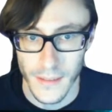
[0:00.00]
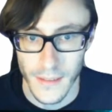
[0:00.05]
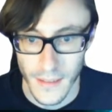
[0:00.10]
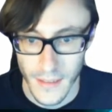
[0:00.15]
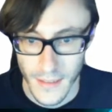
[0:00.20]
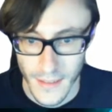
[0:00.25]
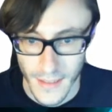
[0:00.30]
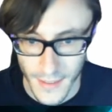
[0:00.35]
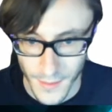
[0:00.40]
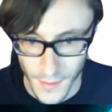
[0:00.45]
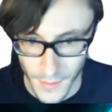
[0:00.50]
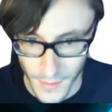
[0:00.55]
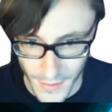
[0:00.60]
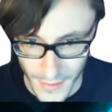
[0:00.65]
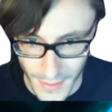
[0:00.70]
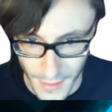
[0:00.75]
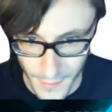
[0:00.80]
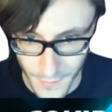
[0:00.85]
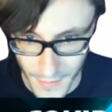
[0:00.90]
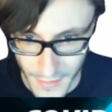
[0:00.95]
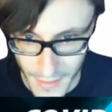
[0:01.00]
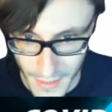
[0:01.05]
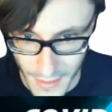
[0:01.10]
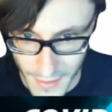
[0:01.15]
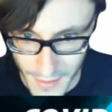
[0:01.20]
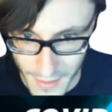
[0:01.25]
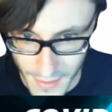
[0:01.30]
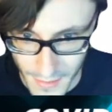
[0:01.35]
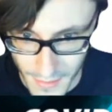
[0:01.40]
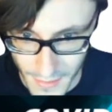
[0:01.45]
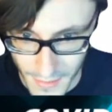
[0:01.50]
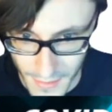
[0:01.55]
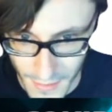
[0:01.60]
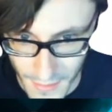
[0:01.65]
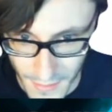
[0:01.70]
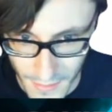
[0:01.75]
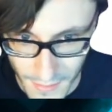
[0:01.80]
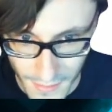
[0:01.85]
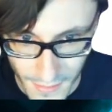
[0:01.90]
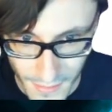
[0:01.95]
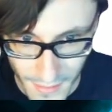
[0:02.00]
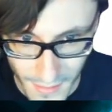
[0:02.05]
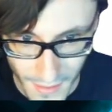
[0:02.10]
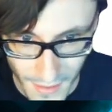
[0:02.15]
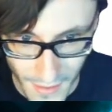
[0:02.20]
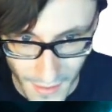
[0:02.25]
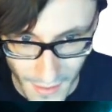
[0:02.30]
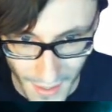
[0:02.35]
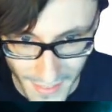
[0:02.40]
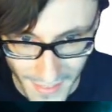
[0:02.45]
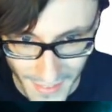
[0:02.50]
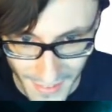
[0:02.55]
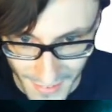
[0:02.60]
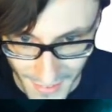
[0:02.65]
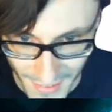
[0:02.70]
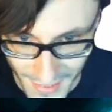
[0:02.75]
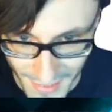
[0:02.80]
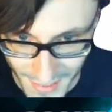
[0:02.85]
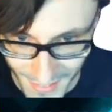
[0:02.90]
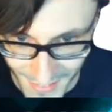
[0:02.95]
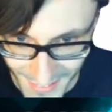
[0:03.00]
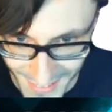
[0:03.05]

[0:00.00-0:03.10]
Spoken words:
sent dog identification. I think this dog